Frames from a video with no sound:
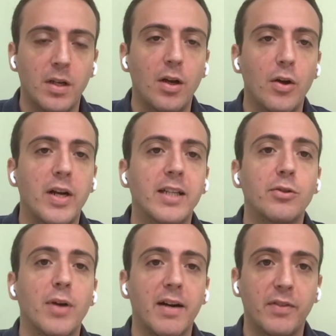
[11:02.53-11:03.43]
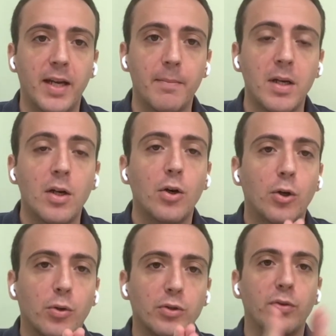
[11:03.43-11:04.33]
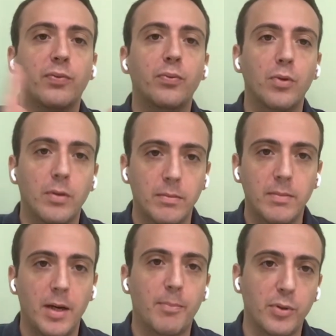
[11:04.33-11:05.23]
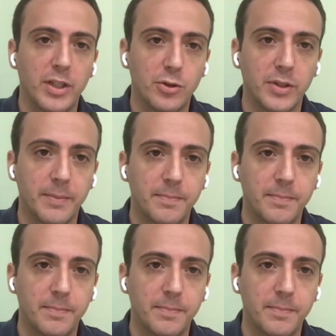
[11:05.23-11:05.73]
unless you have them across the full employee journey.